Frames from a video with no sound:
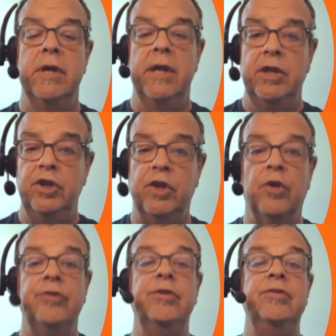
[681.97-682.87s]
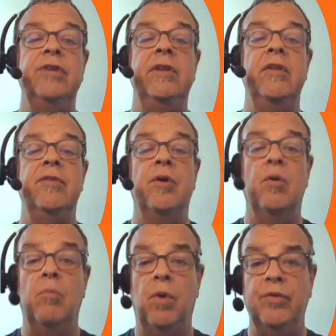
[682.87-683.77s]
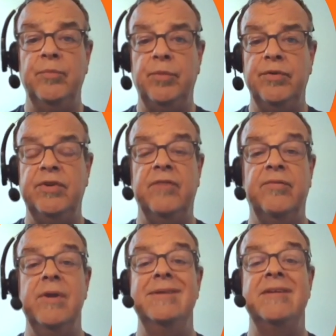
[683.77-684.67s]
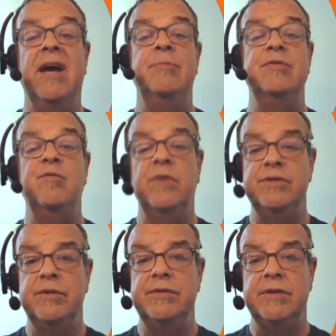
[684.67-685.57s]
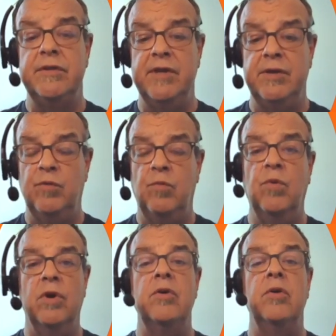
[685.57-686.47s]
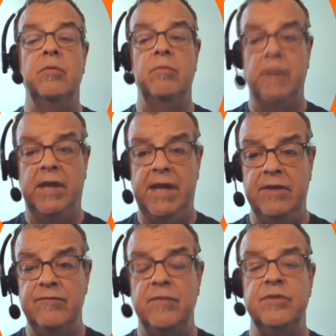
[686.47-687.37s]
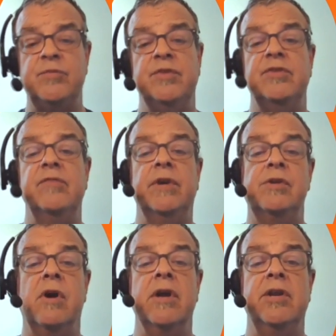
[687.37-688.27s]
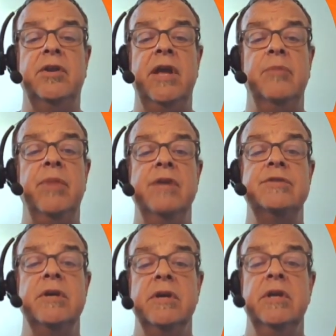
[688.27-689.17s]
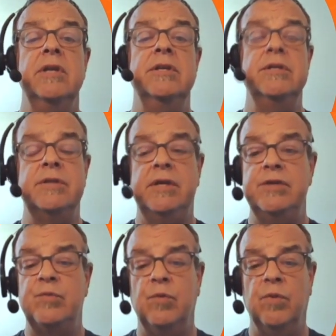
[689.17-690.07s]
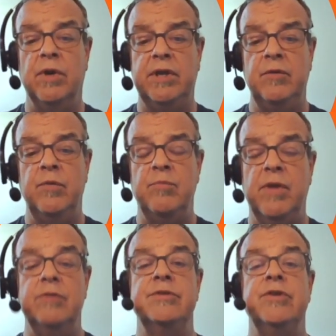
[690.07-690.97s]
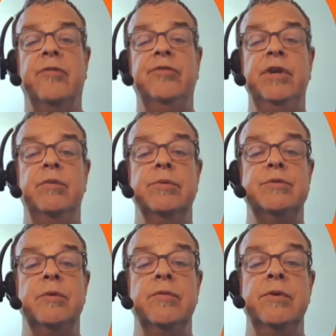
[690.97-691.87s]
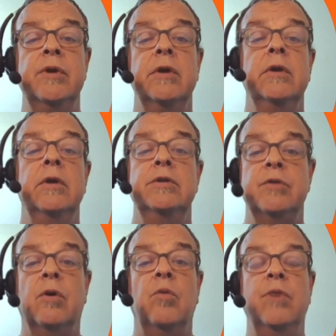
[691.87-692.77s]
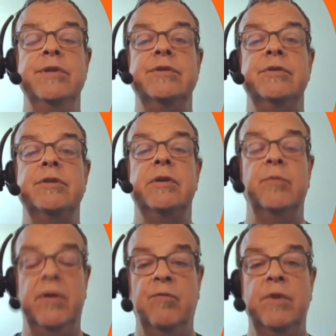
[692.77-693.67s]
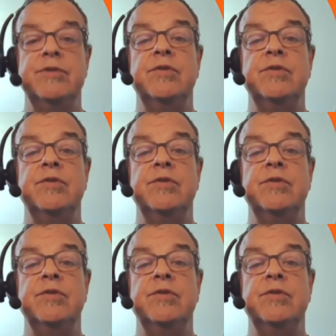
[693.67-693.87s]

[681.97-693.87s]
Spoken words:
You can also see that there are multiple different types of wizards that will work, again, for the specific target database. In this case, we're working with Microsoft SQL Server. So our wizards, we have wizards